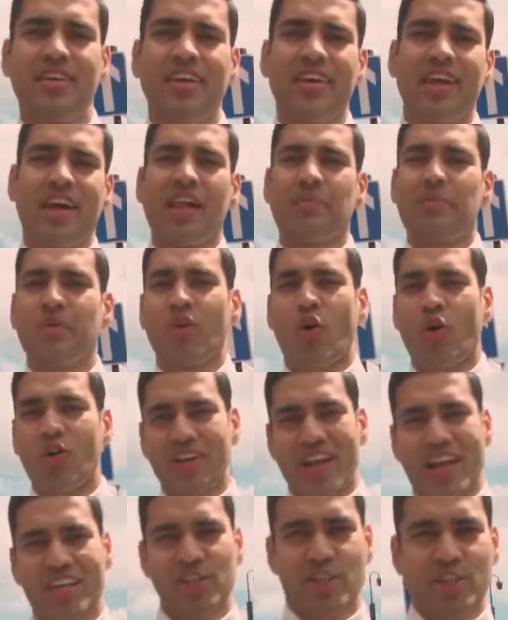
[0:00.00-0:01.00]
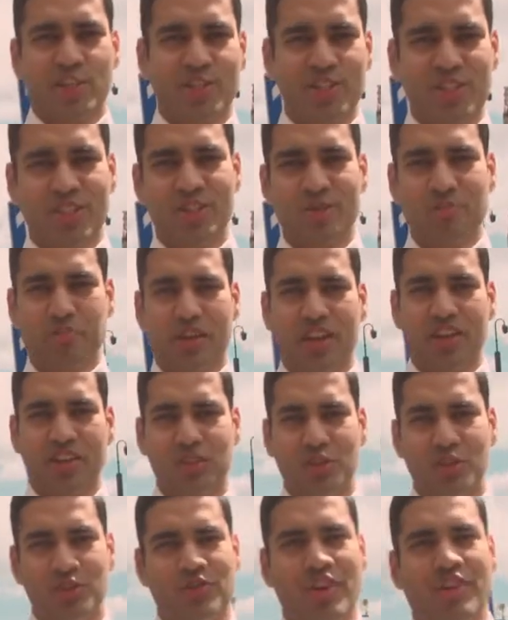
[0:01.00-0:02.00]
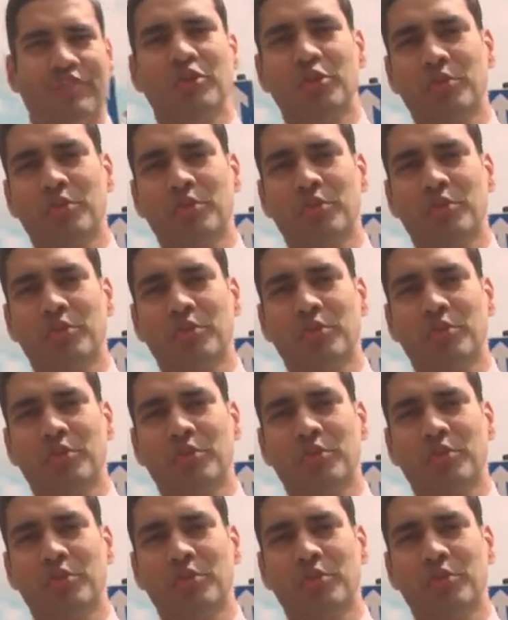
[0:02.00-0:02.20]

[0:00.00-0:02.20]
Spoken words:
helping organizations build revenue